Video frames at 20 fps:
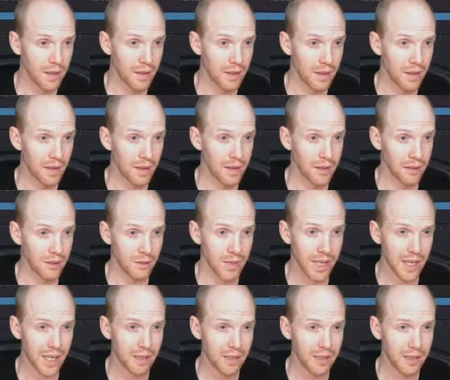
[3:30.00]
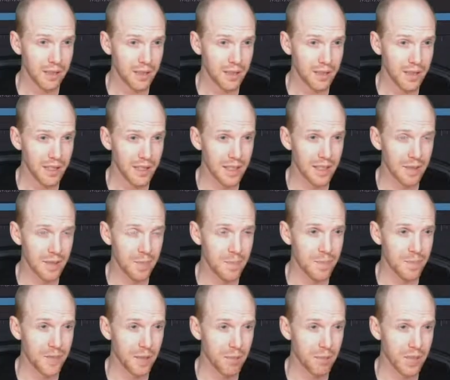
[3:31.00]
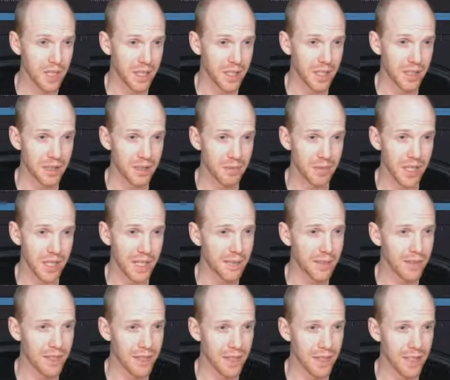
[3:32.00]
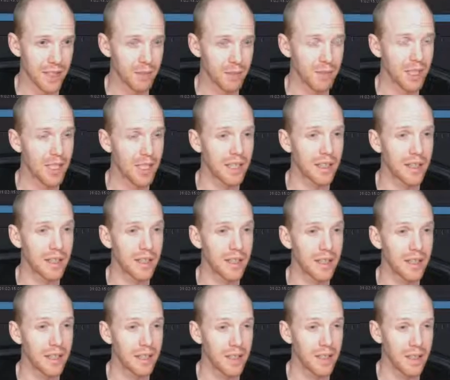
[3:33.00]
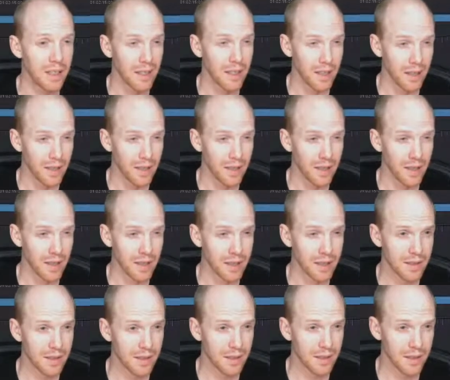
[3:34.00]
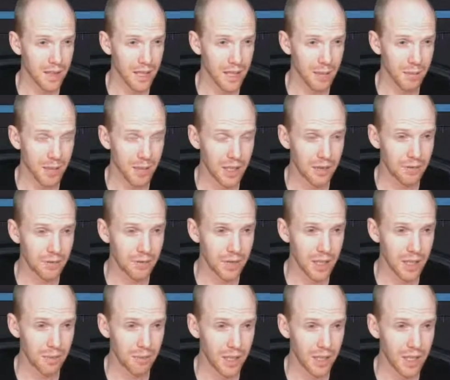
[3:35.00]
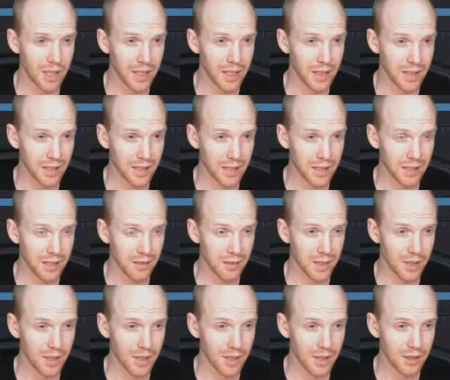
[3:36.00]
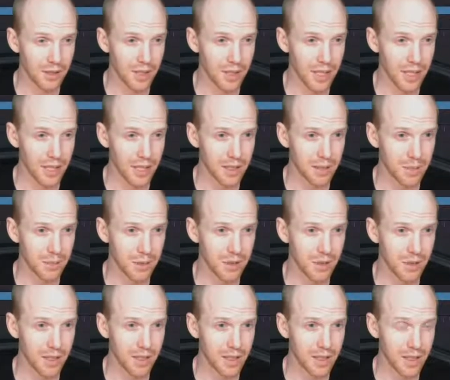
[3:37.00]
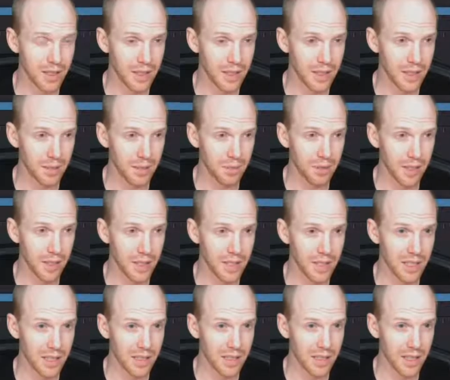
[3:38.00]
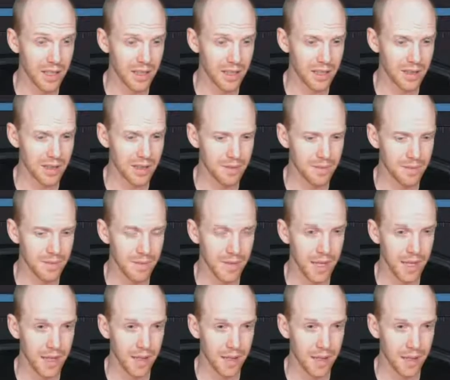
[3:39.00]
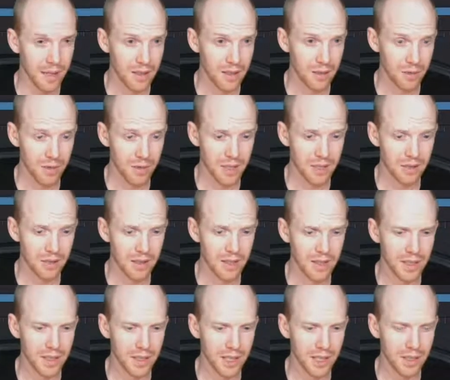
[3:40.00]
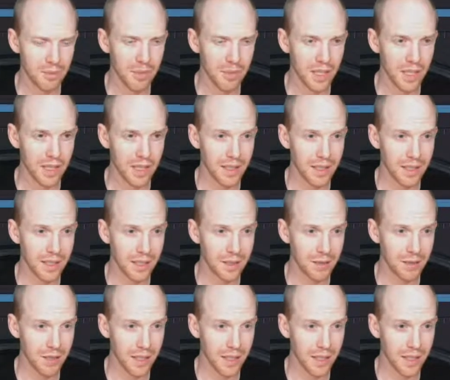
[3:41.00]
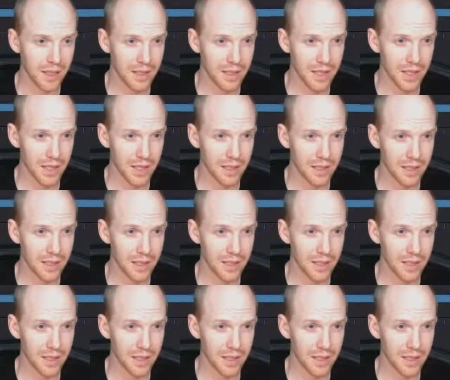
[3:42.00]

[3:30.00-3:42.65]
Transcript: So now you'll see, because we have a timeline, this timeline frame rate is no longer changeable in the project settings. So once you get a timeline, you can't change